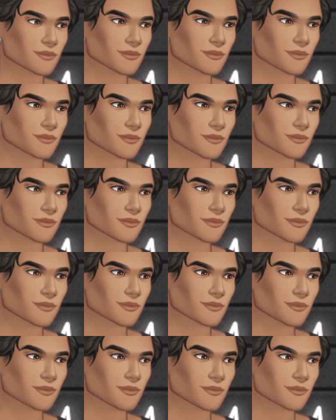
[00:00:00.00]

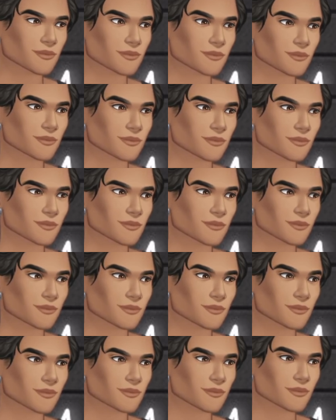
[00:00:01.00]

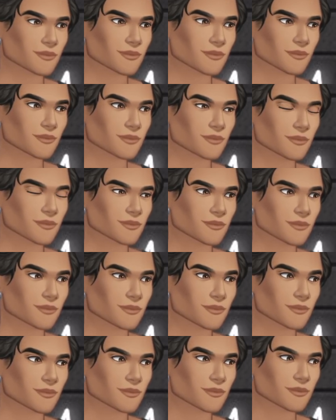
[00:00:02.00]

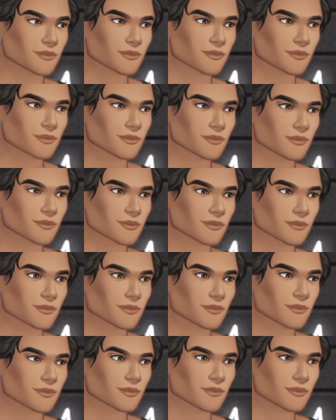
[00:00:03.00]

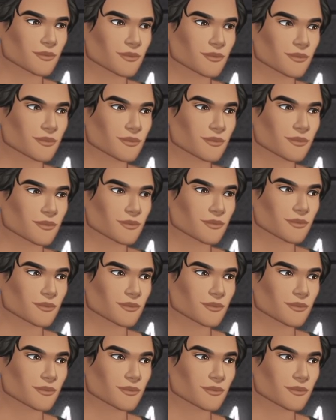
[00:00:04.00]
[no speech]